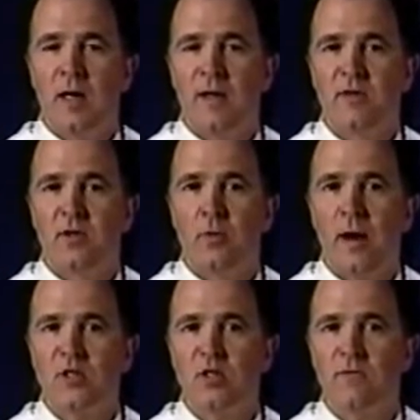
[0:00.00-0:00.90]
if the
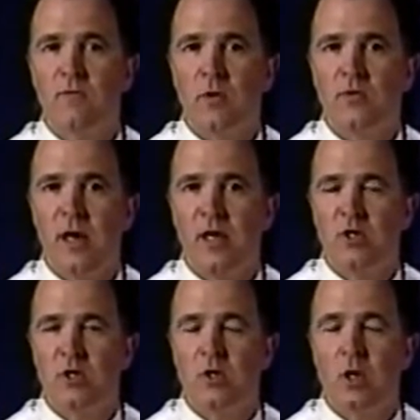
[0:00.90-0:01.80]
direction of
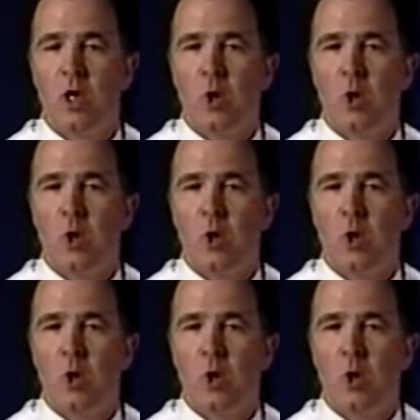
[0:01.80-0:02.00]
rotation